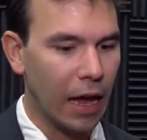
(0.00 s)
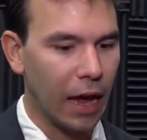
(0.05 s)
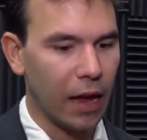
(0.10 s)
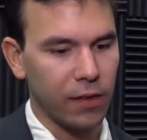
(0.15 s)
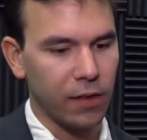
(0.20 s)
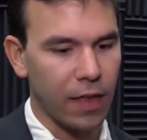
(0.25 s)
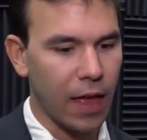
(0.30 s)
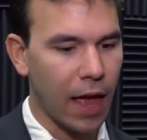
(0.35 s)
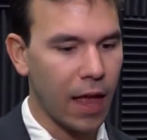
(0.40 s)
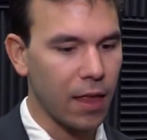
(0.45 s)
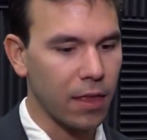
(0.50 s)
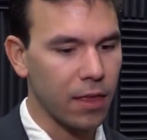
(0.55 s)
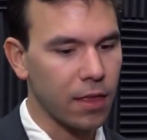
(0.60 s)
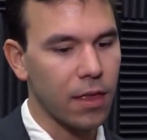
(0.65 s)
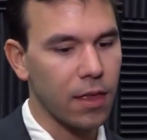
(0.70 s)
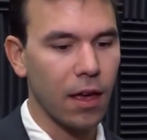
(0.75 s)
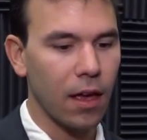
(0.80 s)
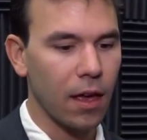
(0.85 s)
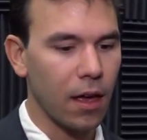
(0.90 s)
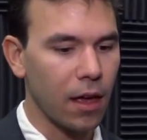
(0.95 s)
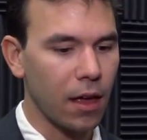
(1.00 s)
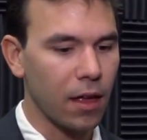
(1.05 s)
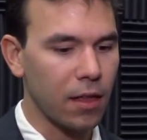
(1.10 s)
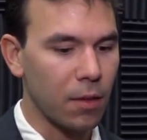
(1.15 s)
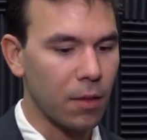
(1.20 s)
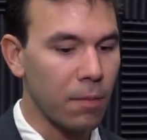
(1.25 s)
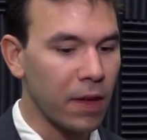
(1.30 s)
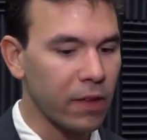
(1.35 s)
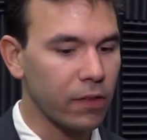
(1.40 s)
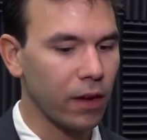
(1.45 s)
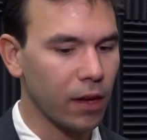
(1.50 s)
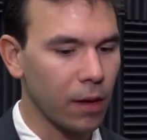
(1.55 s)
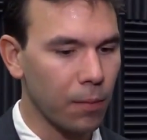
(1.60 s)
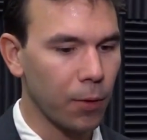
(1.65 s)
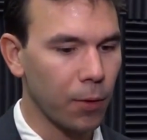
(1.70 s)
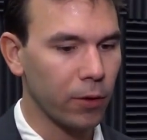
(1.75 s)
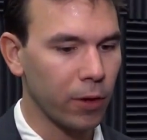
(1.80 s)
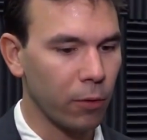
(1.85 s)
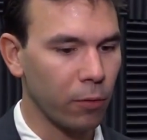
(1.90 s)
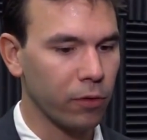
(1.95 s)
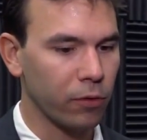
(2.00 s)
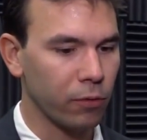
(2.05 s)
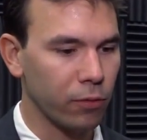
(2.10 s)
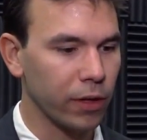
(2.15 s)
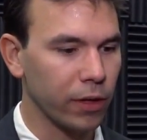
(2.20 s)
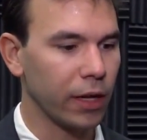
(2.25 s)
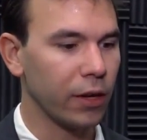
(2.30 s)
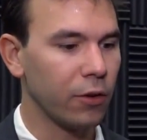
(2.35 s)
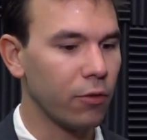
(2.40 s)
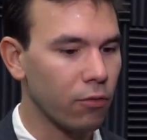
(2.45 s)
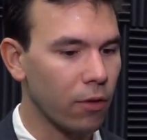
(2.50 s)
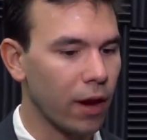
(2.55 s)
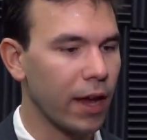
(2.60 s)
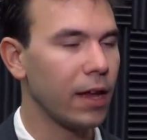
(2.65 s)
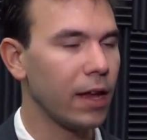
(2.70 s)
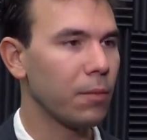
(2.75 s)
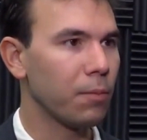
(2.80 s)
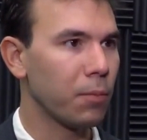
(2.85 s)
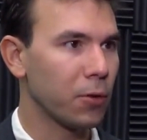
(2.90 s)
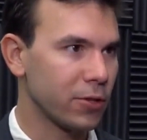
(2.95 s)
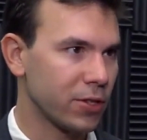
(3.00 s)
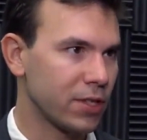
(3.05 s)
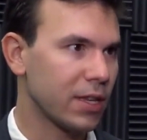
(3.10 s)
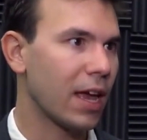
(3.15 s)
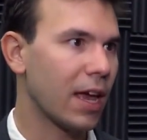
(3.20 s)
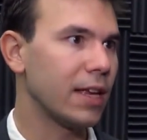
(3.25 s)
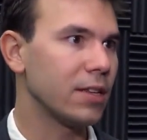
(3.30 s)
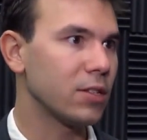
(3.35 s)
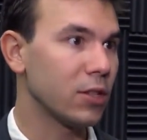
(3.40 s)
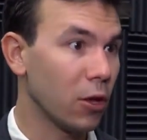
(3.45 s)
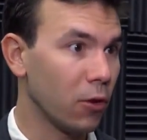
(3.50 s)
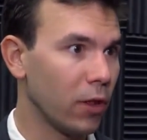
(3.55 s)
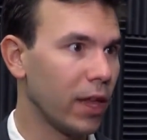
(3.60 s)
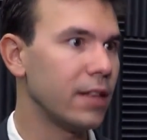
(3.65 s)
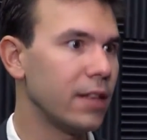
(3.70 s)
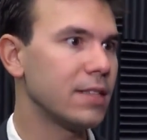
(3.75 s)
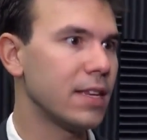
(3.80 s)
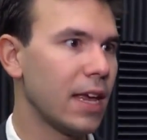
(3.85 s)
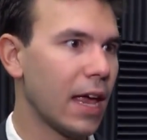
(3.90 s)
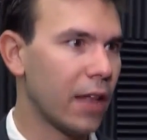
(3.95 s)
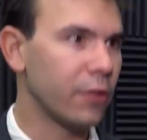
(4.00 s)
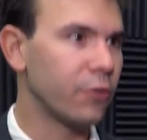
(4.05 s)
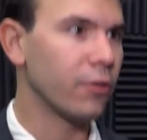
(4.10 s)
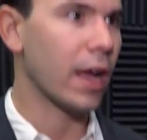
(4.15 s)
is that the missing component was really great, precise, low latency head